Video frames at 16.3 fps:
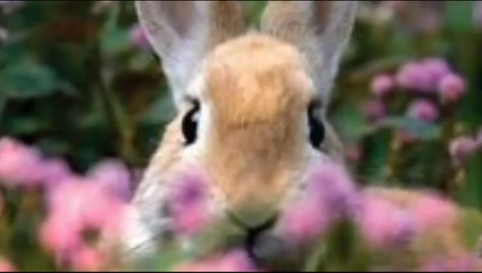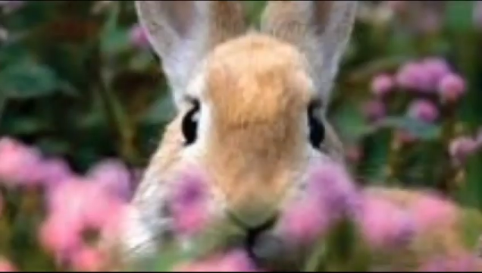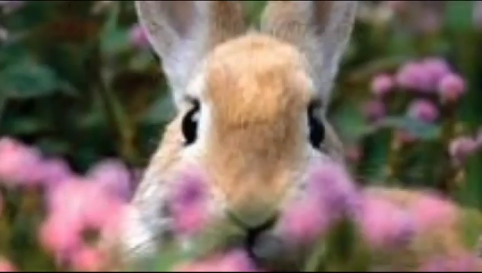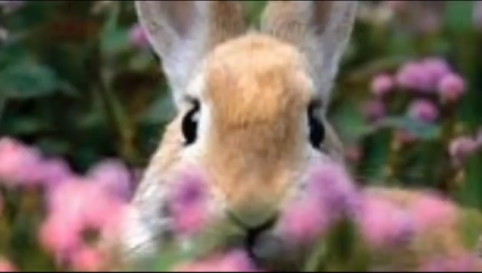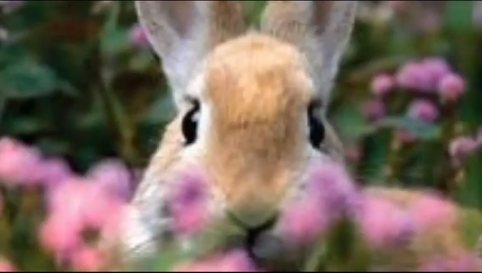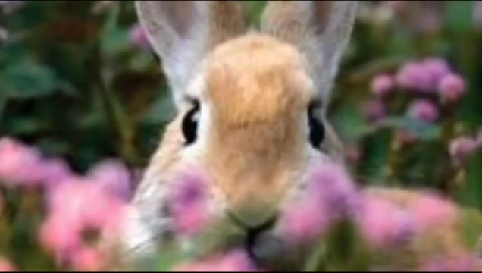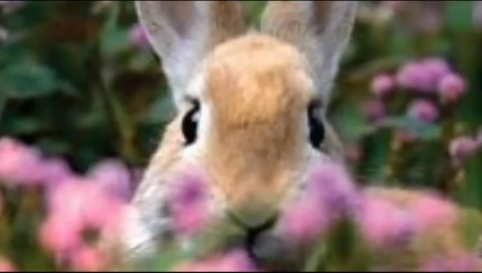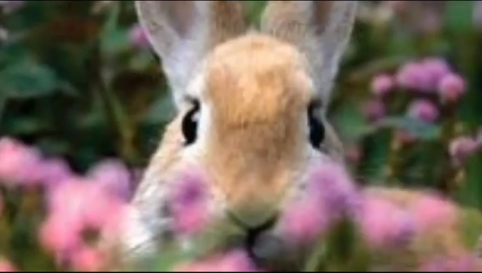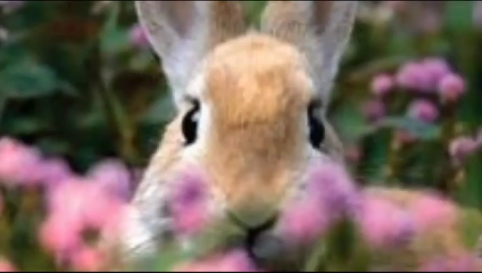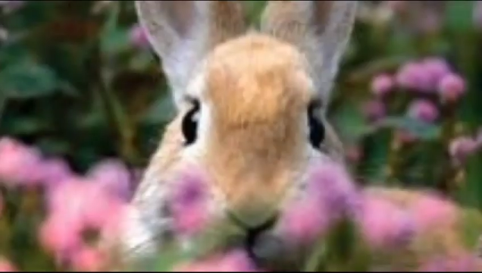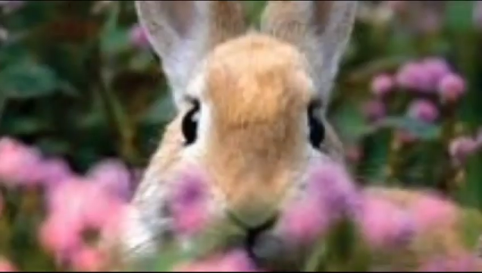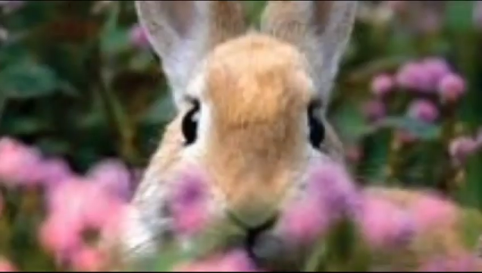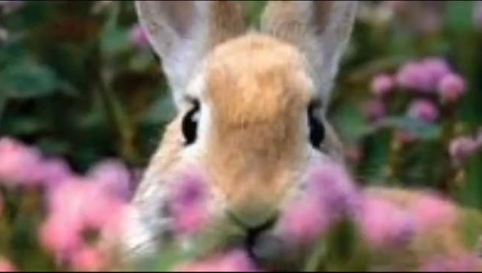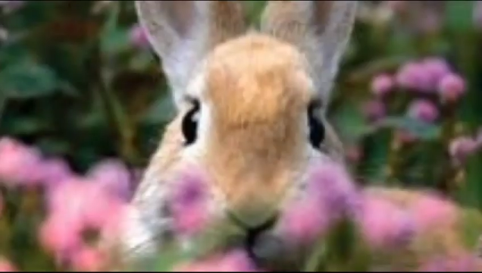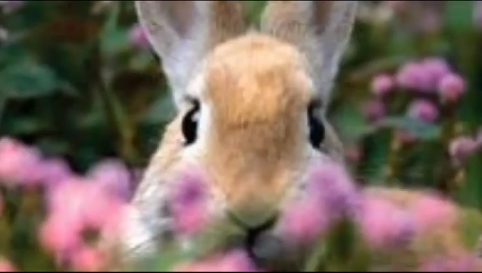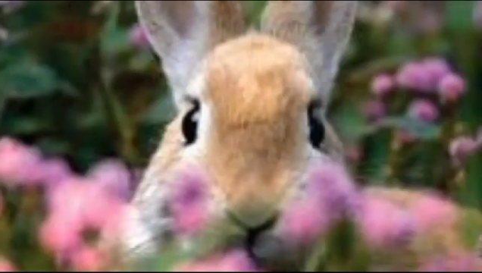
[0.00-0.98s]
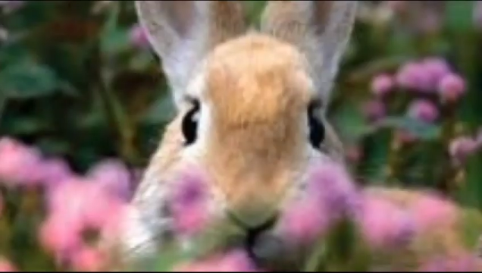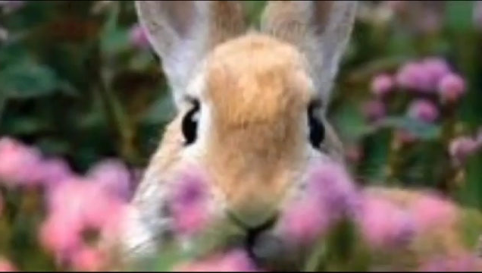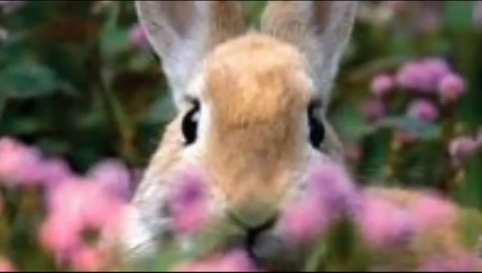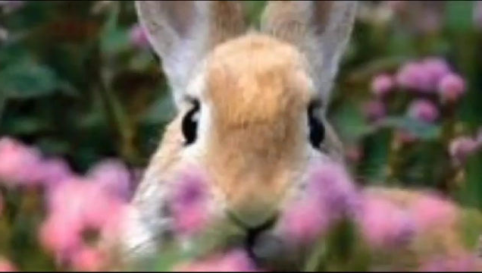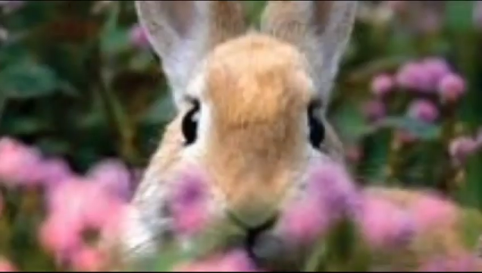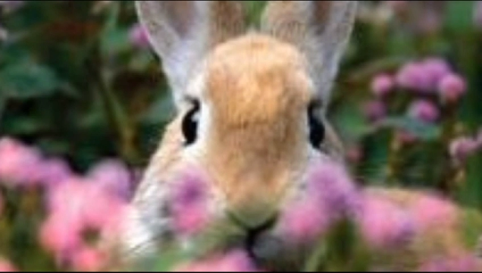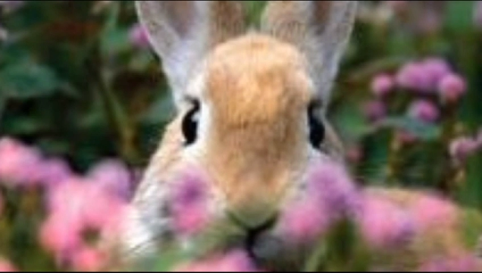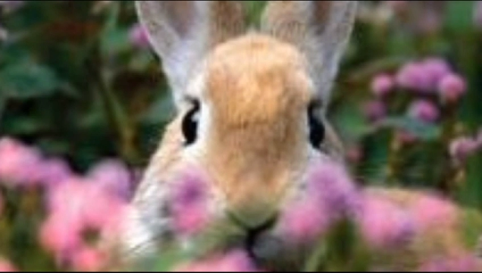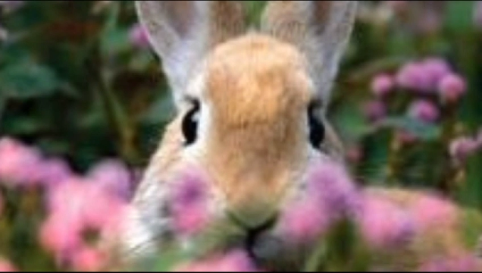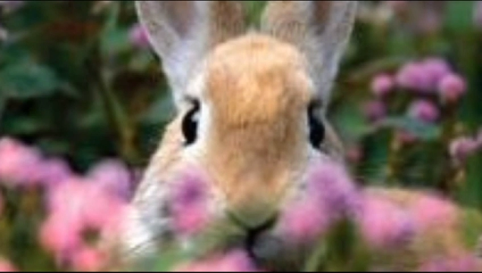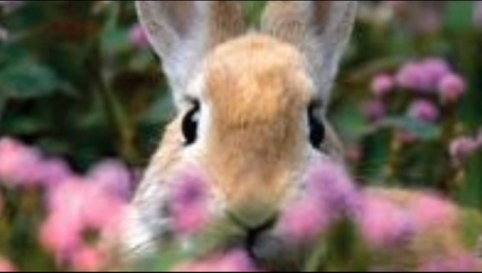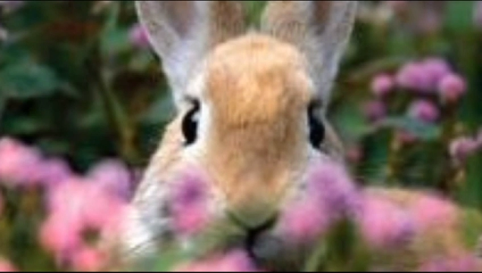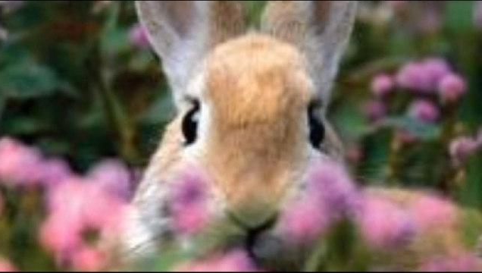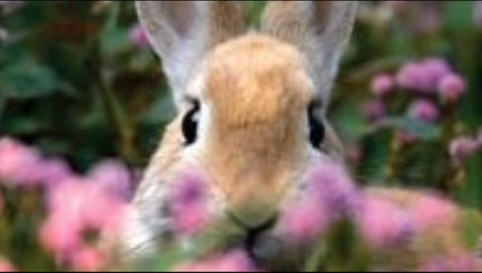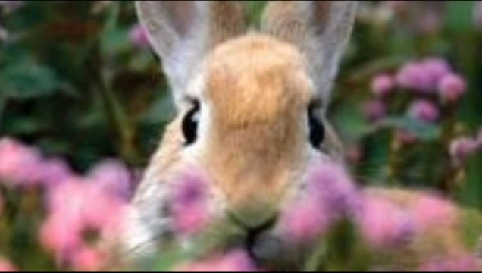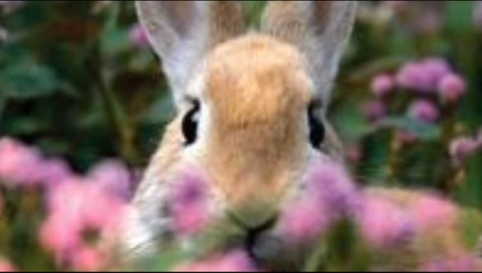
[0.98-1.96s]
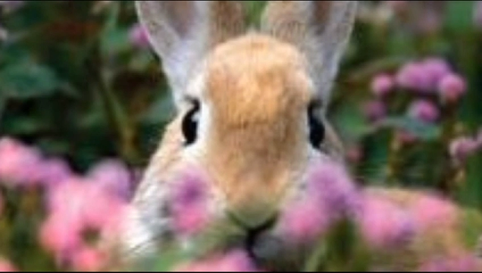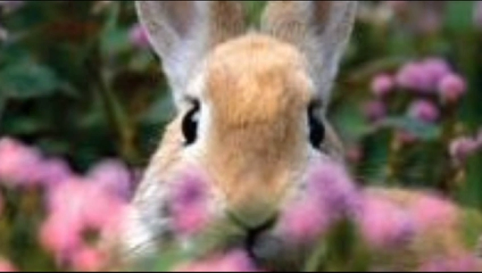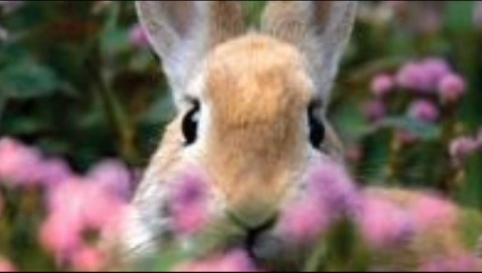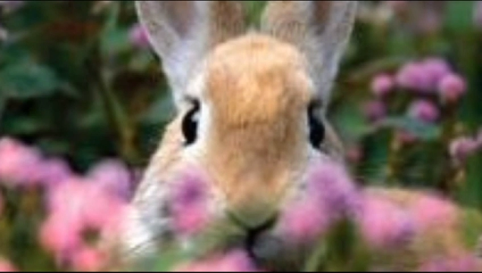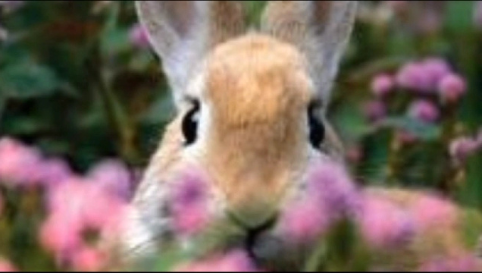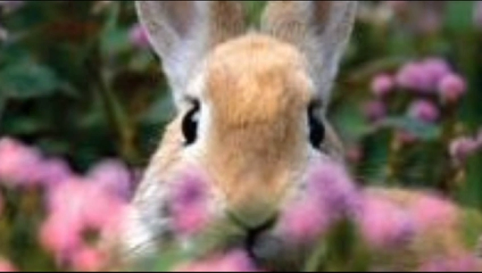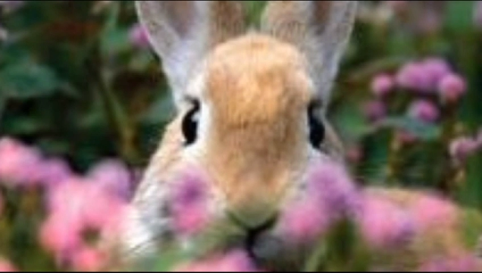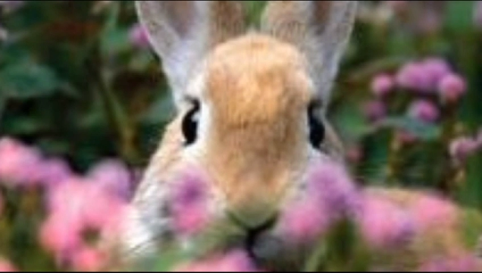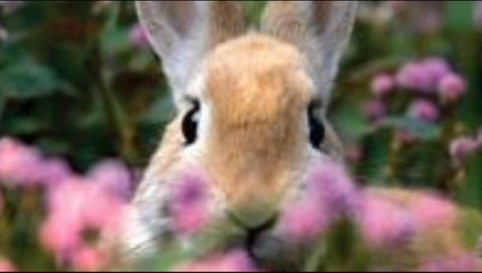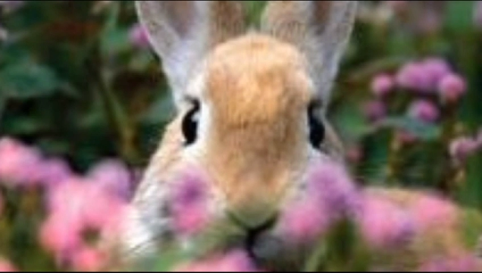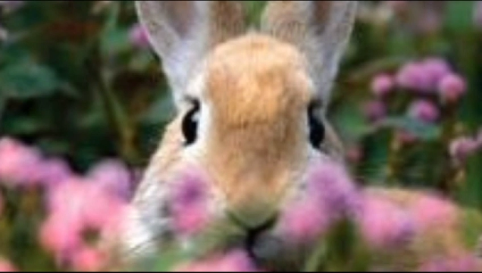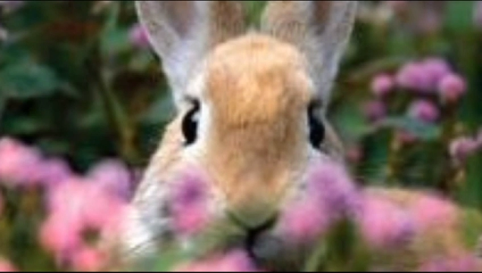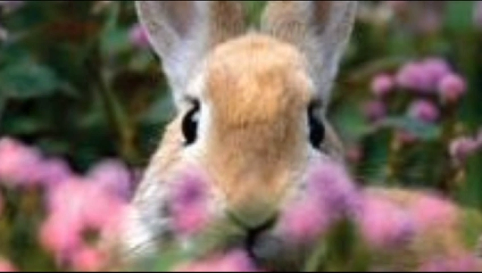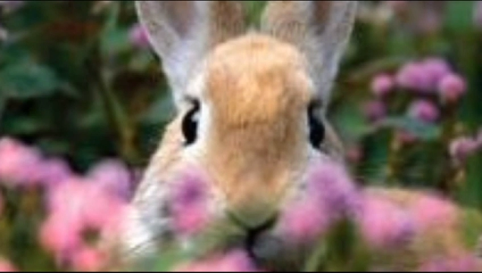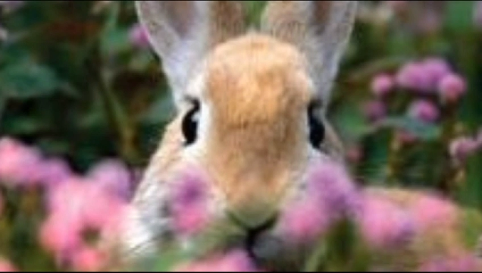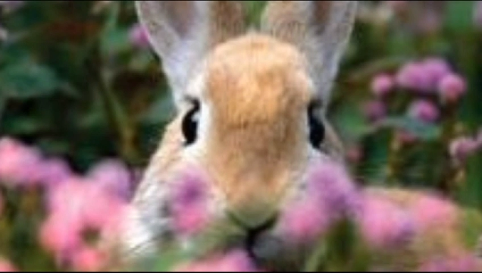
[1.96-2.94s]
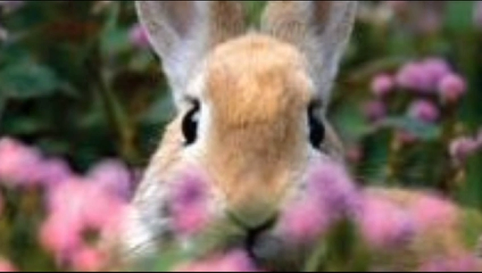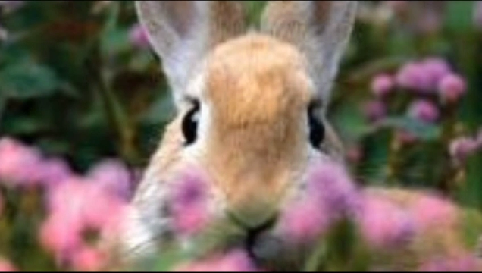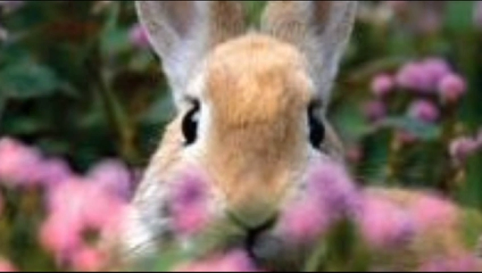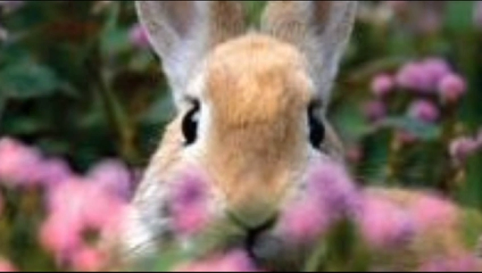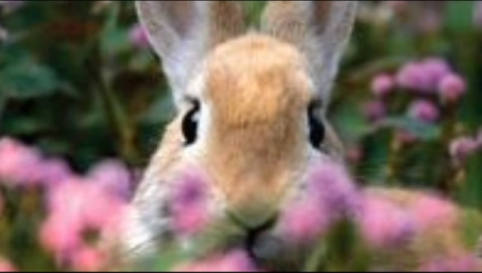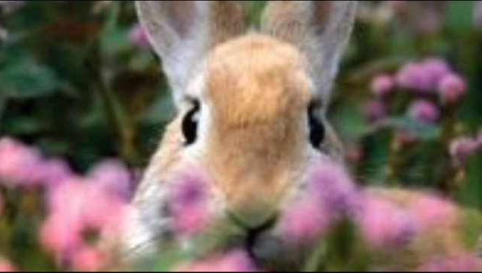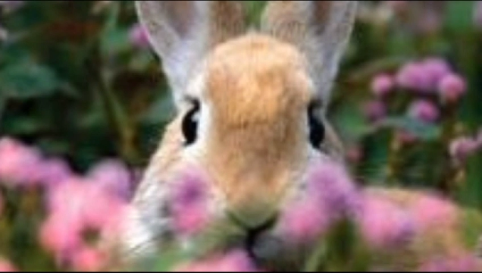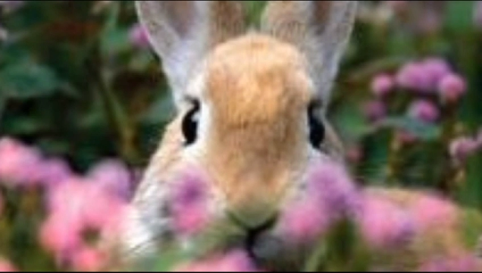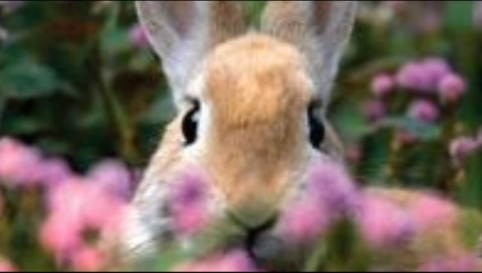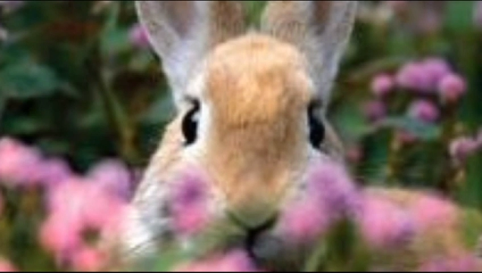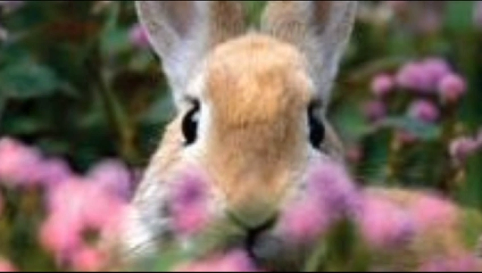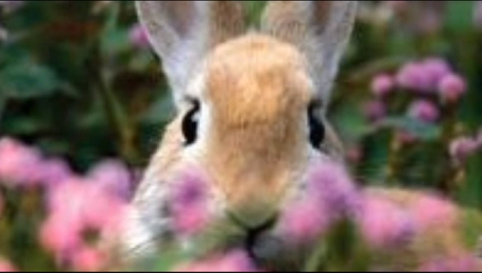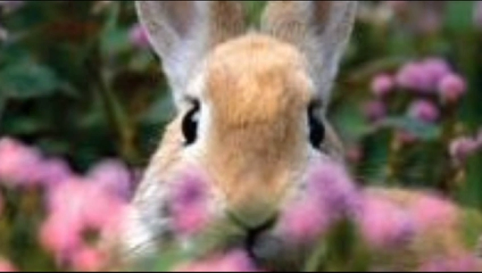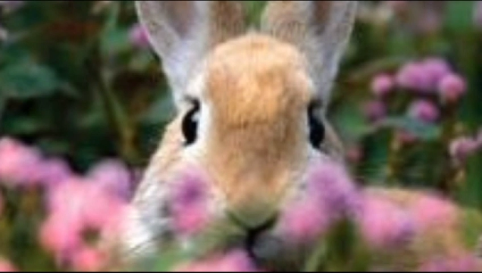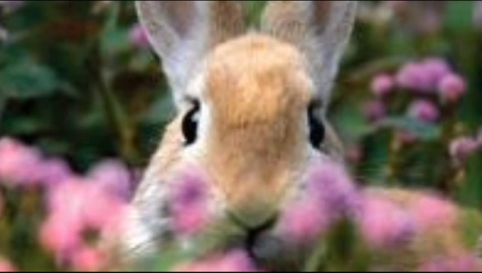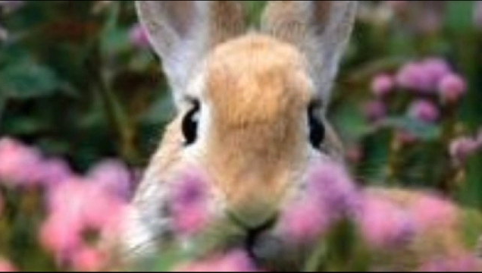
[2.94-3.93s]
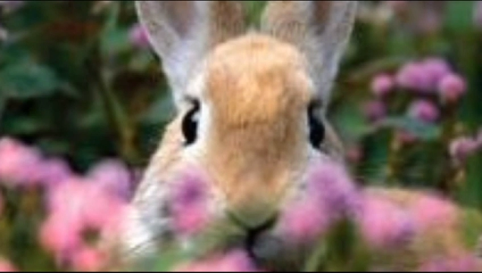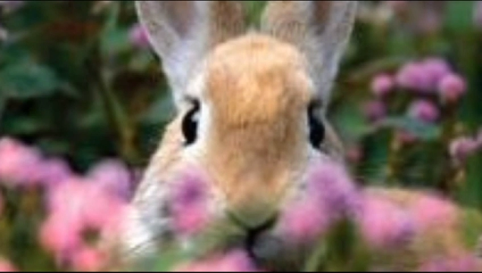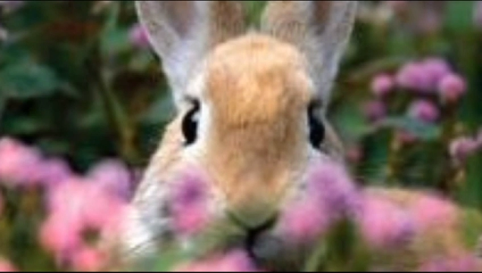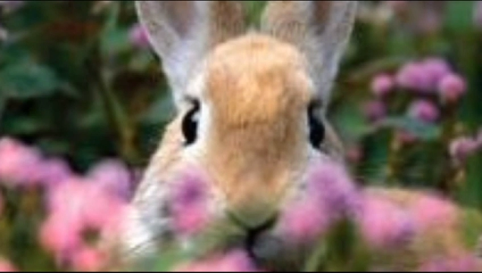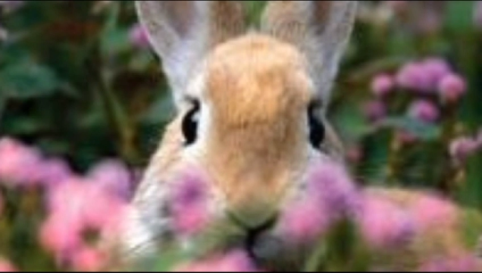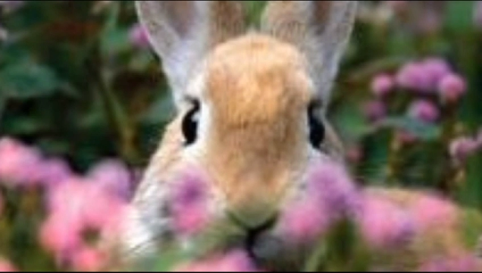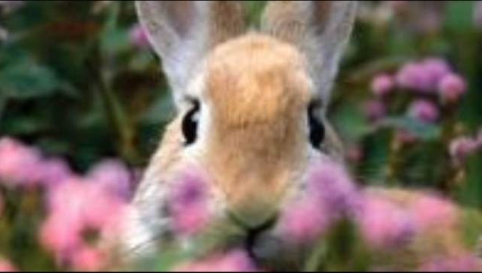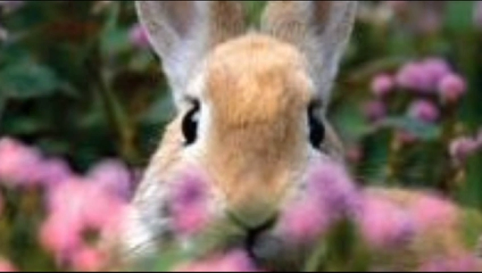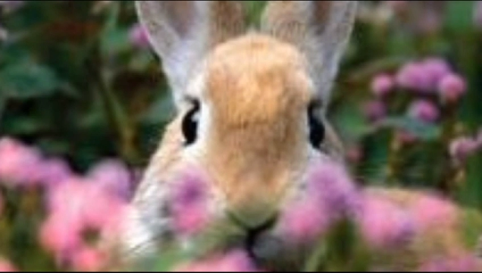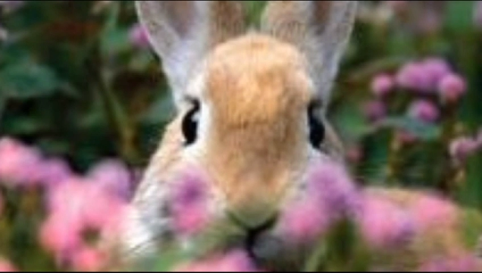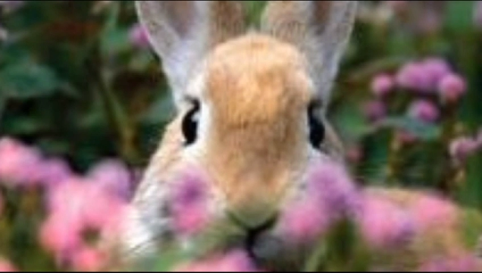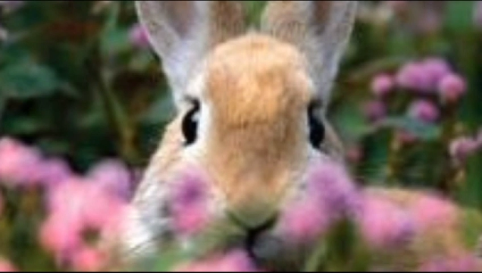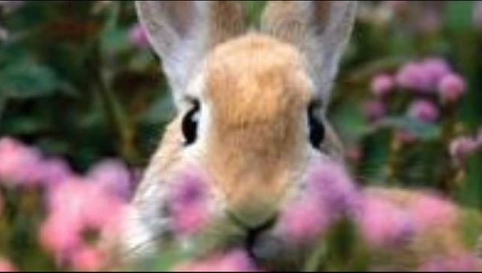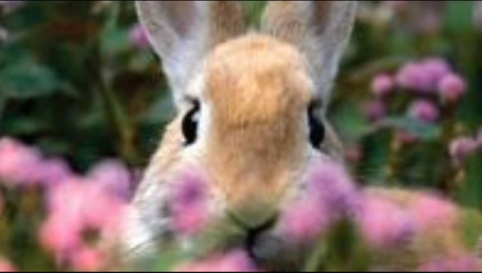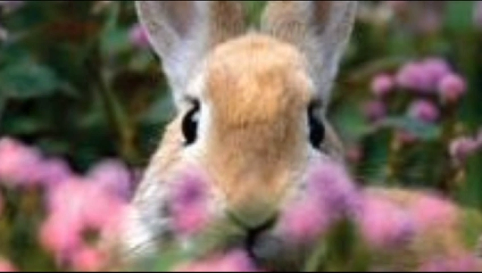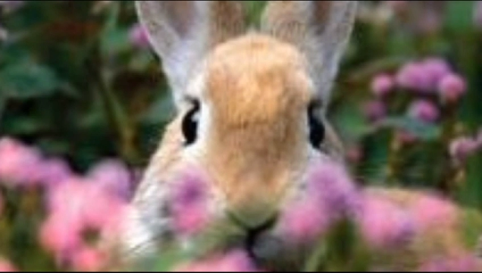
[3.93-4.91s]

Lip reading: [unreadable: no face in view]